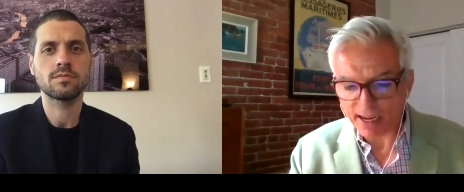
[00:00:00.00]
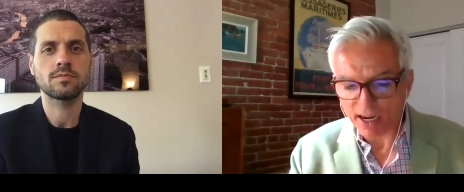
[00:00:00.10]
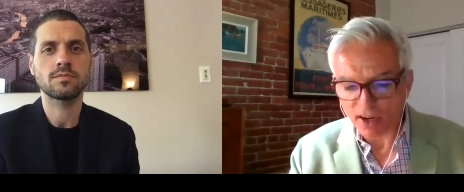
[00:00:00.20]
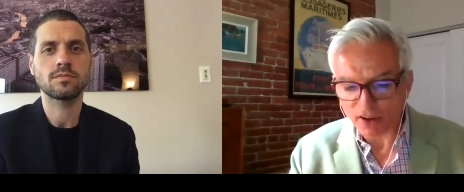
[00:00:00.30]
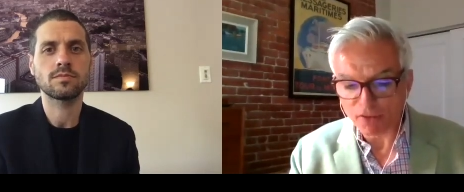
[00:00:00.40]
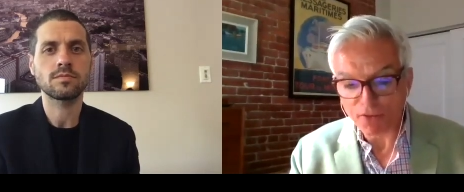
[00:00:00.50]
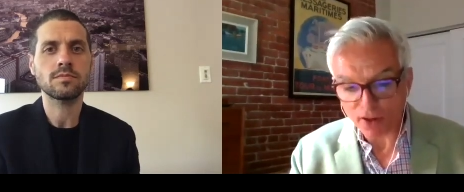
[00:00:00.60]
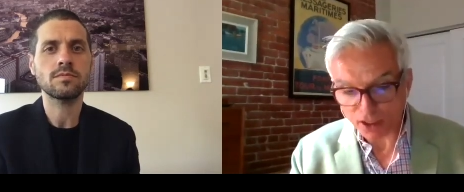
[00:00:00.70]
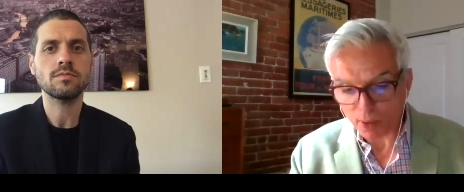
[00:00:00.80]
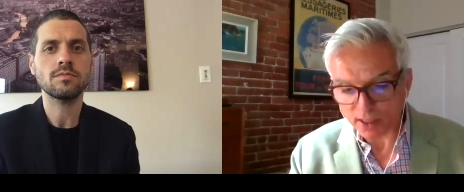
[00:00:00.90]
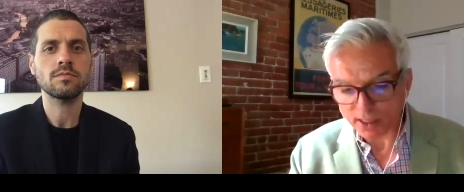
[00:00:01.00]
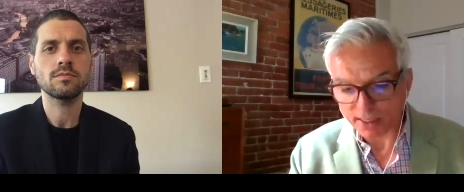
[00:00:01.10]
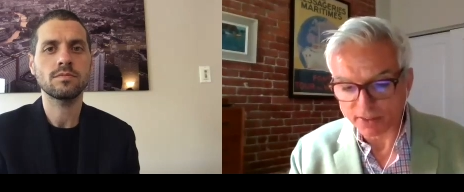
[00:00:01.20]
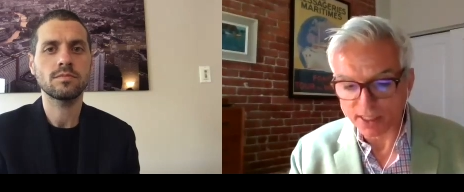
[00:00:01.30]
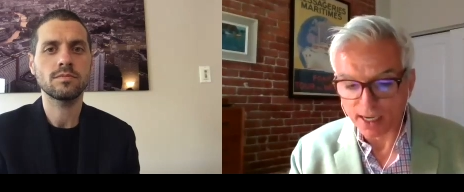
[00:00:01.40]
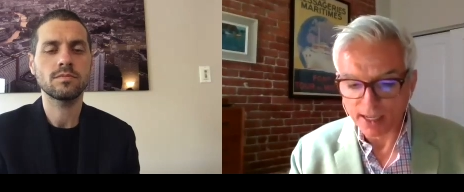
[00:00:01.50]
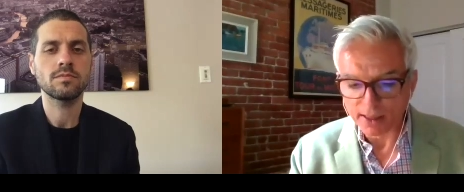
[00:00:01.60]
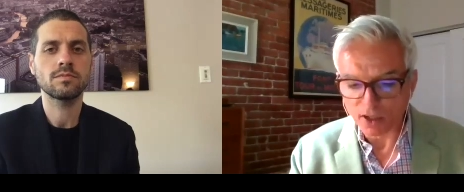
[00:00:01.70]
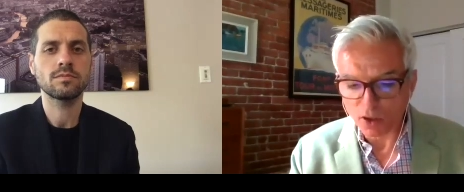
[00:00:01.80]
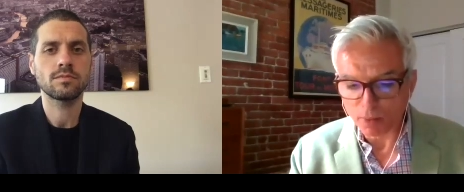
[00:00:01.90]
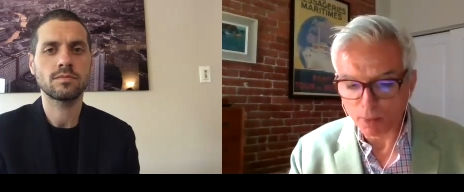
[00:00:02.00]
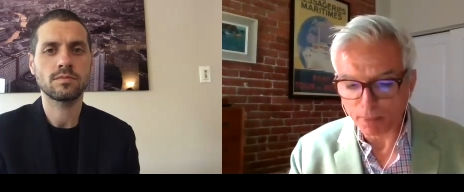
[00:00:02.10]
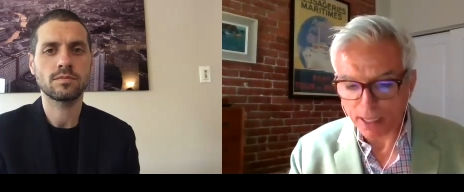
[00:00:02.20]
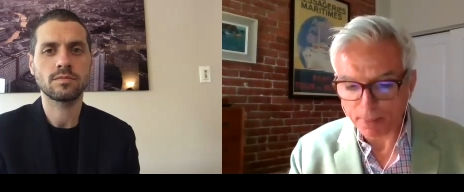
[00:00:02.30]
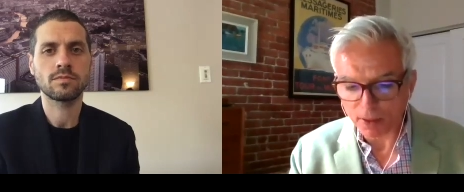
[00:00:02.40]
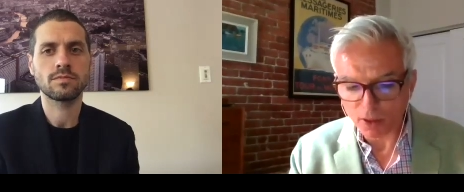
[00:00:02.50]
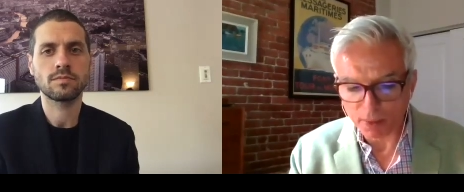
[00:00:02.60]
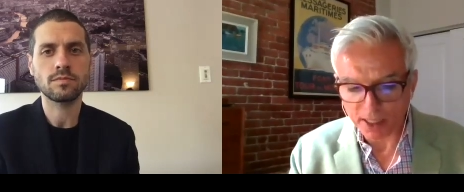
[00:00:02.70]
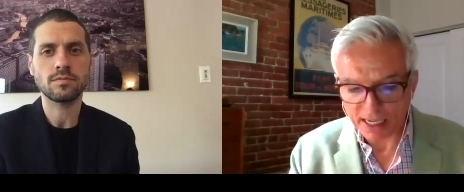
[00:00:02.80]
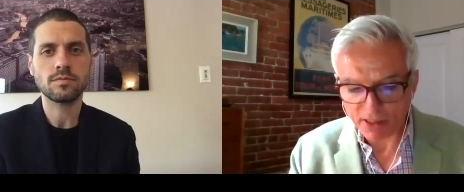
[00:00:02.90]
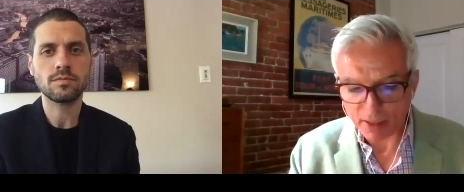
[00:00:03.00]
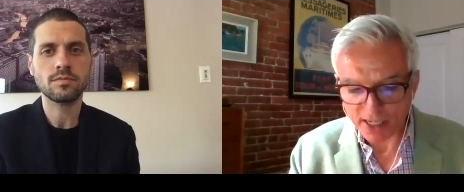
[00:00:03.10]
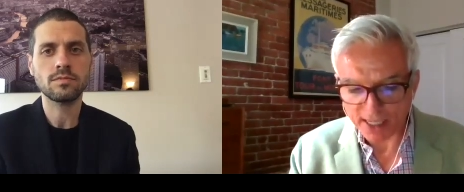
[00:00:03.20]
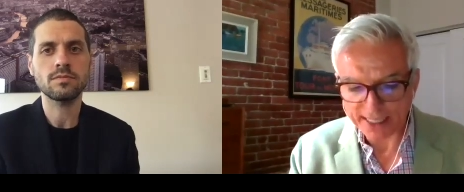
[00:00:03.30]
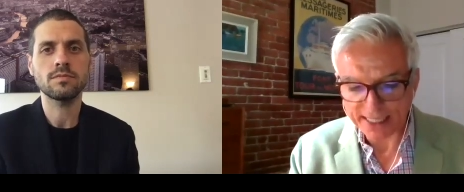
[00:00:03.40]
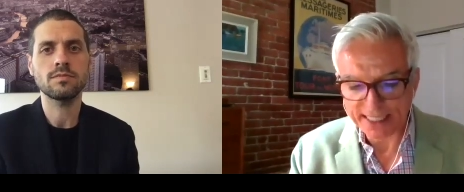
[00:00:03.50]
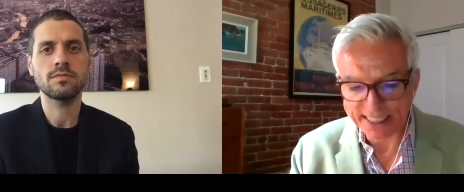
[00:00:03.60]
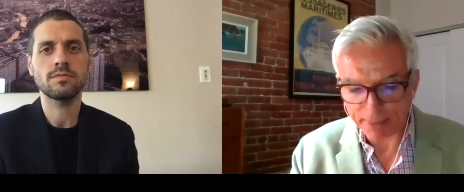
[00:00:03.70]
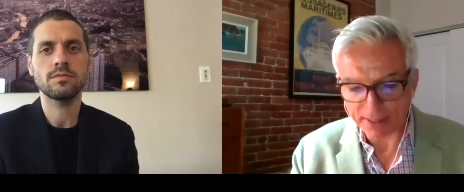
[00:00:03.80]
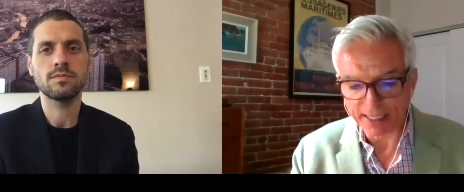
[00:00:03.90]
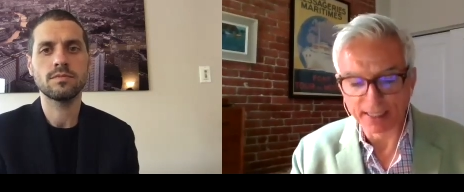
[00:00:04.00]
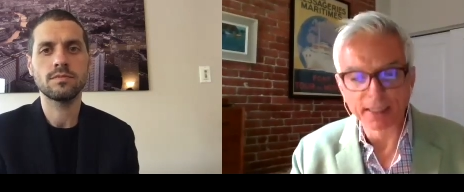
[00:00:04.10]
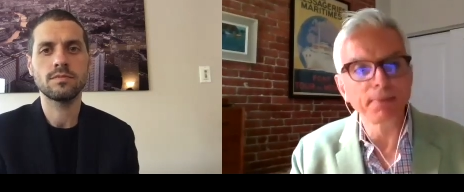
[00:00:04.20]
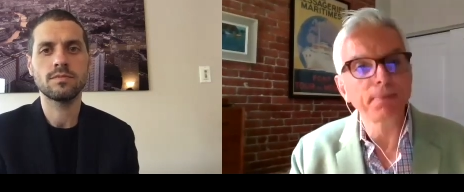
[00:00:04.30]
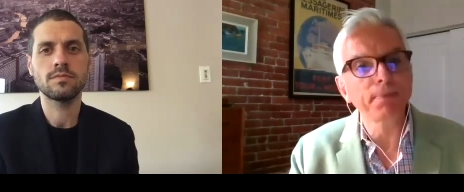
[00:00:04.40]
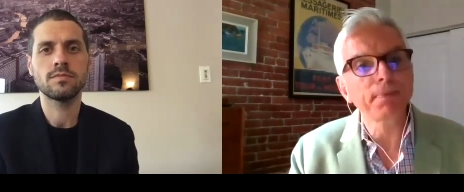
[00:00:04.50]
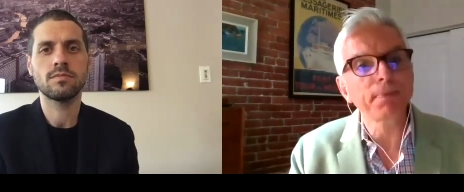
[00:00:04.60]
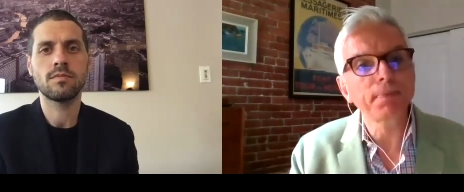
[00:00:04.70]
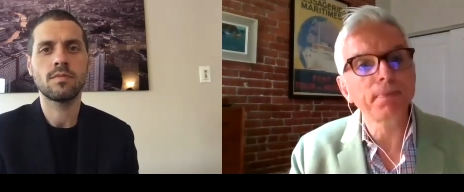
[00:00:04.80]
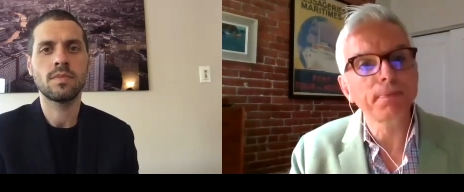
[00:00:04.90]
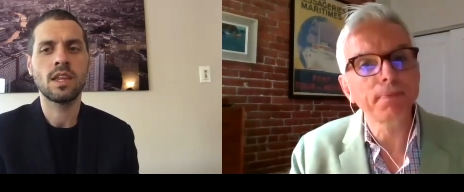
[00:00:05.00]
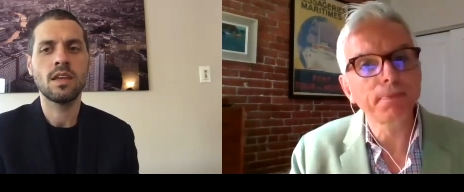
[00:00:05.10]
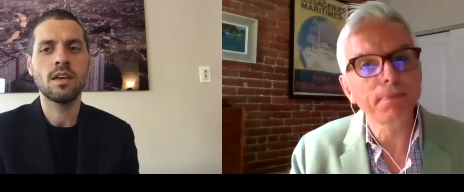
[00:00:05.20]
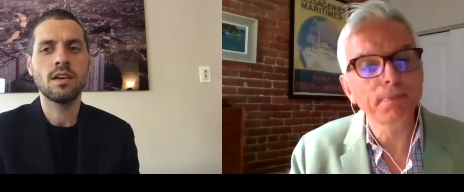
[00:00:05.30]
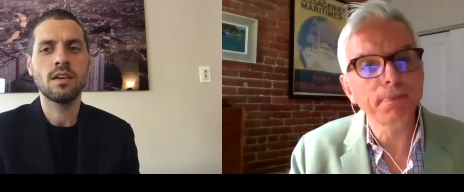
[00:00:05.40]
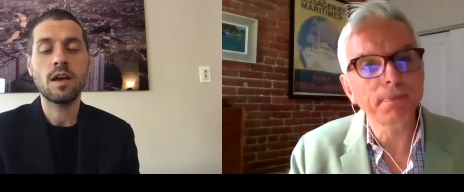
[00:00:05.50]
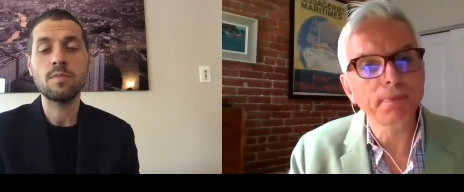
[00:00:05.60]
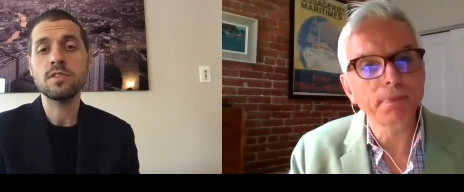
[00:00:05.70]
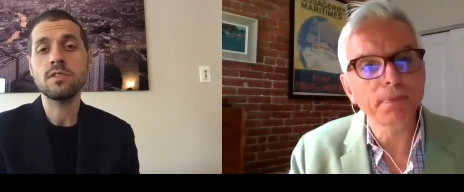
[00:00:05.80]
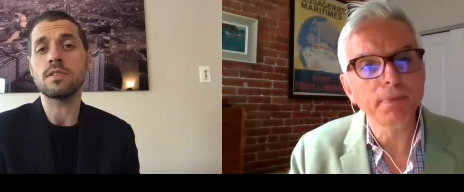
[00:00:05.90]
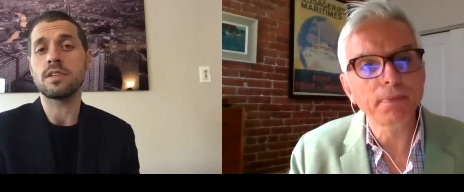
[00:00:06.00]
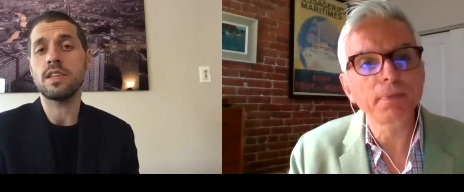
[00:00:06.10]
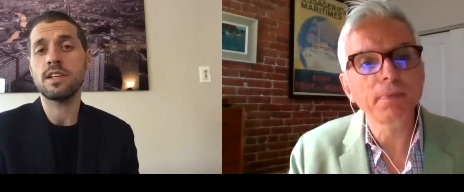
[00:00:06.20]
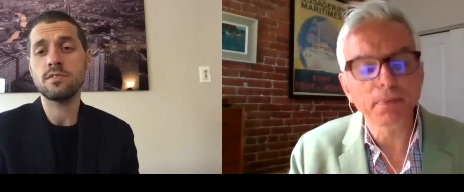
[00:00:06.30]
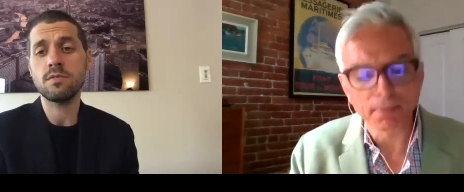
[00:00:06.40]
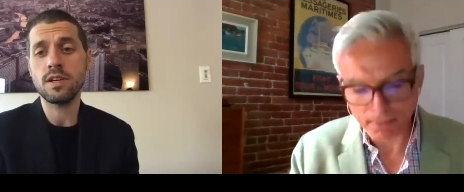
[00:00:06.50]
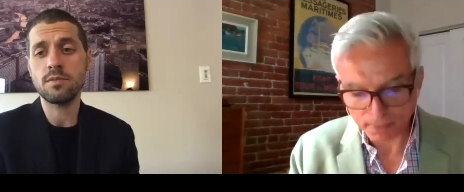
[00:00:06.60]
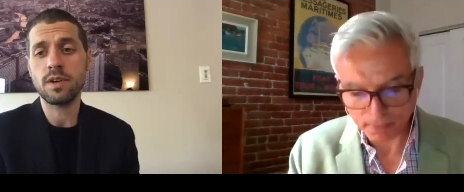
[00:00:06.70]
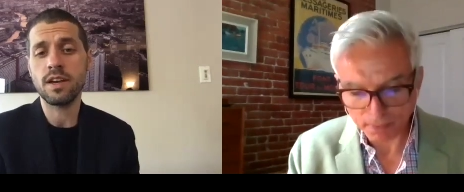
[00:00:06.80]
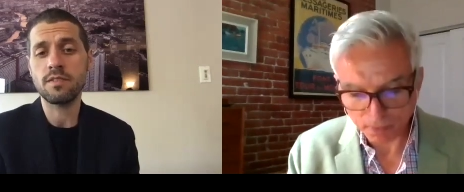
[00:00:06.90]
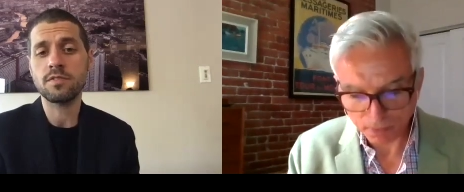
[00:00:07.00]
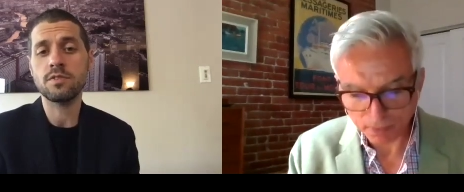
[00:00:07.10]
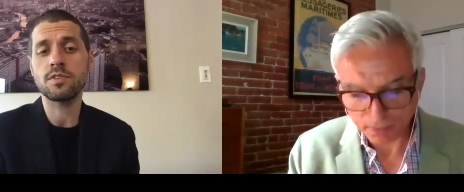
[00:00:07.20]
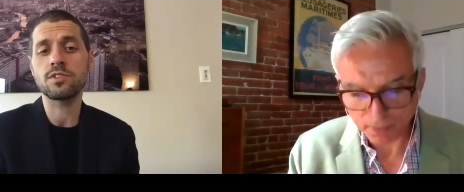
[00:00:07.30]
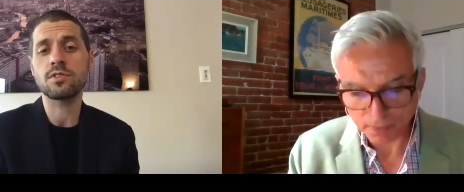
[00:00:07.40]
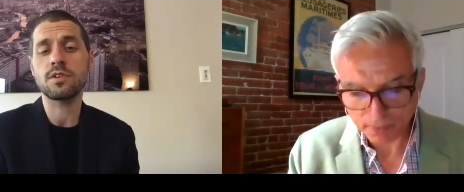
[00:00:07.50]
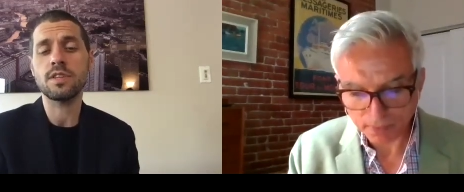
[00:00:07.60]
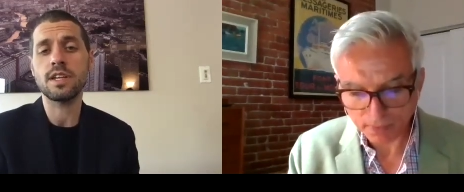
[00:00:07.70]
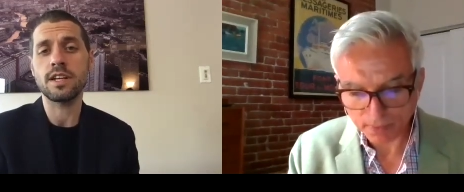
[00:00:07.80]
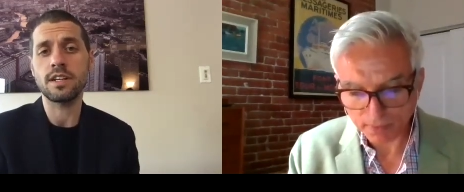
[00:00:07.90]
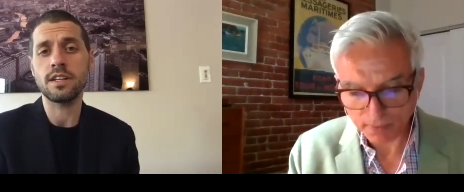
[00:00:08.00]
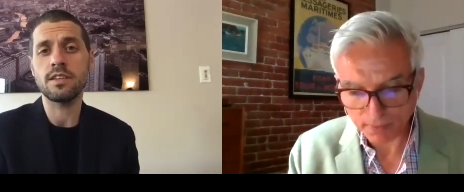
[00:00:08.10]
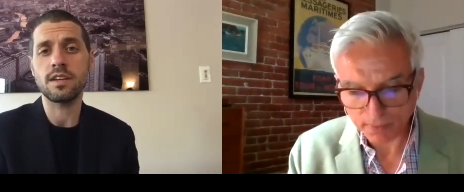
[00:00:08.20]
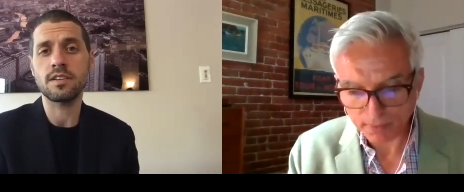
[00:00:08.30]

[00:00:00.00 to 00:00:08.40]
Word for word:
Speaker 1: Aren't there a lot of false positives that could put people who believe they're protected in jeopardy?
Speaker 2: Absolutely, and that's why we have to ensure that any of the